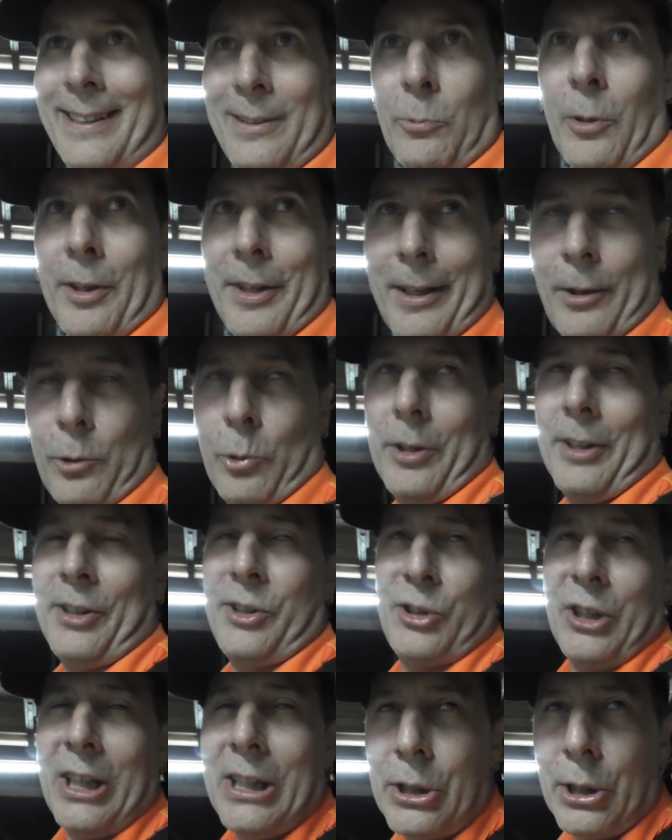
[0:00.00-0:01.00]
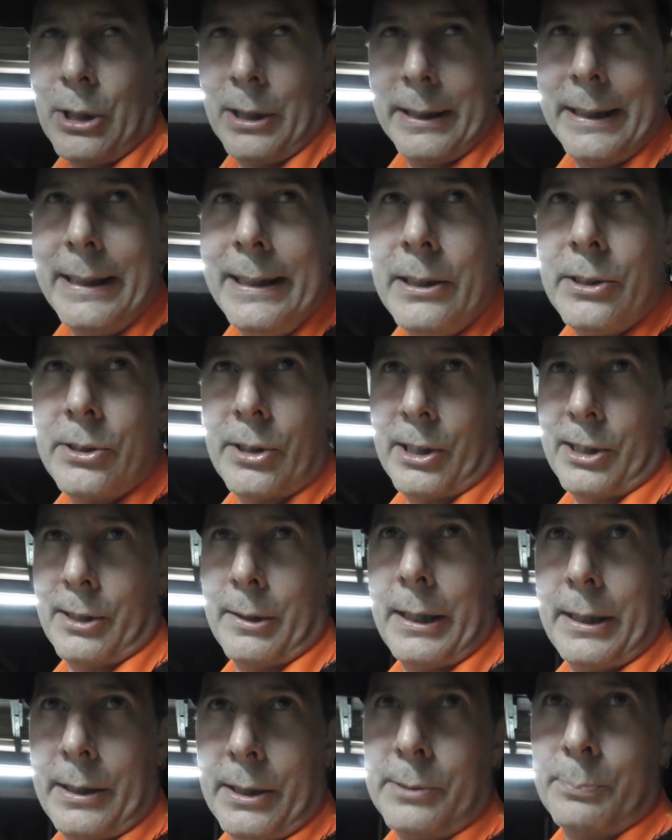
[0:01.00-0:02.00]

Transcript: what they call the senior leaders, I think,